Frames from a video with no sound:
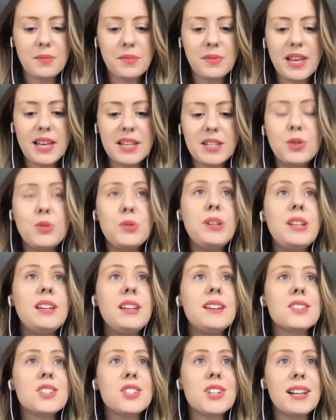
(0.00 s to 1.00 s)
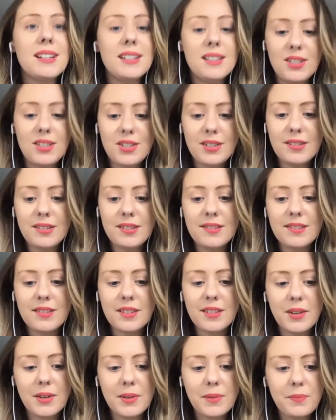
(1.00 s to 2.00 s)
unique challenges.
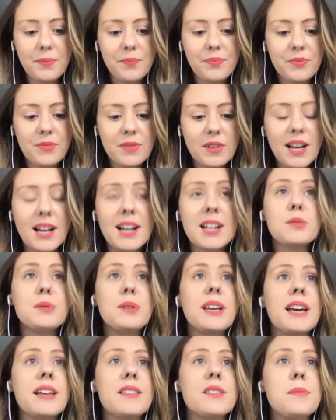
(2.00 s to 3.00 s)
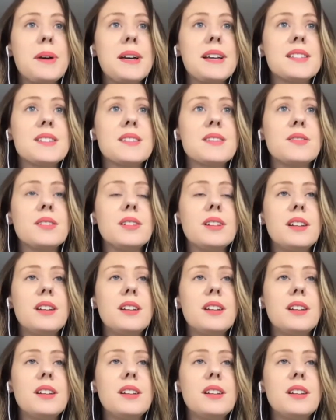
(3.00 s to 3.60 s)
How do we get the best